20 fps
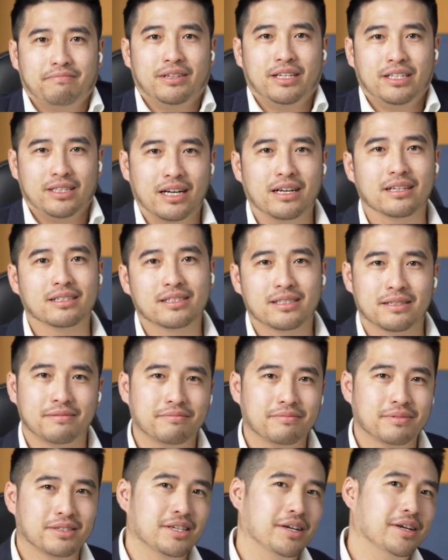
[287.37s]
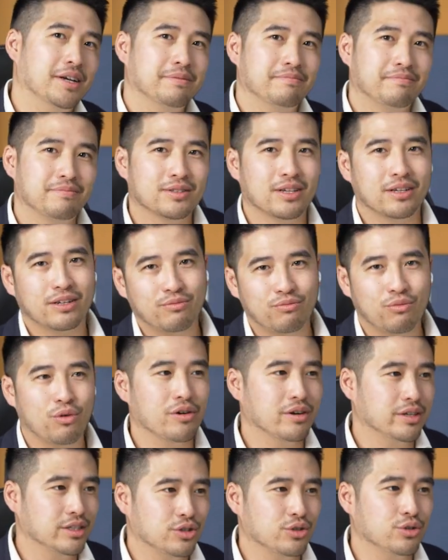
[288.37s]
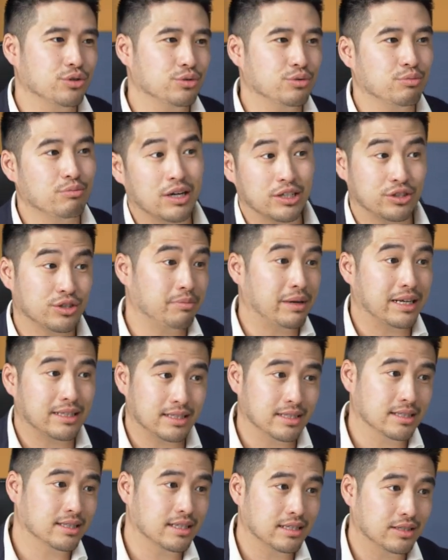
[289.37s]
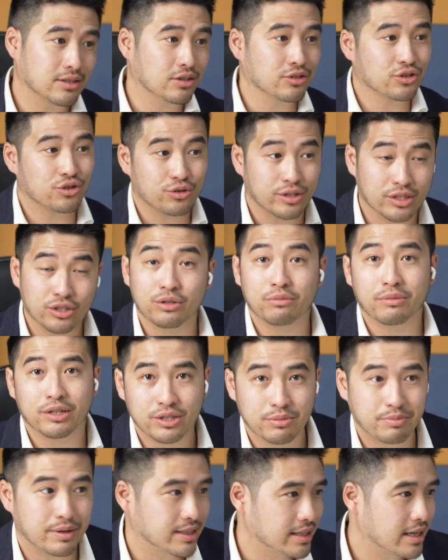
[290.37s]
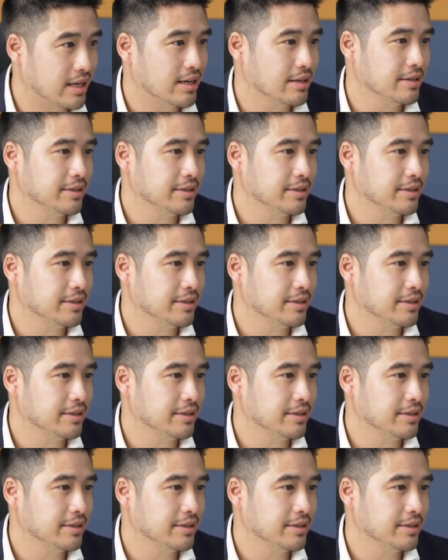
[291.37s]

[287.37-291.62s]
It does. So don't worry too much about this and don't stress too much about that.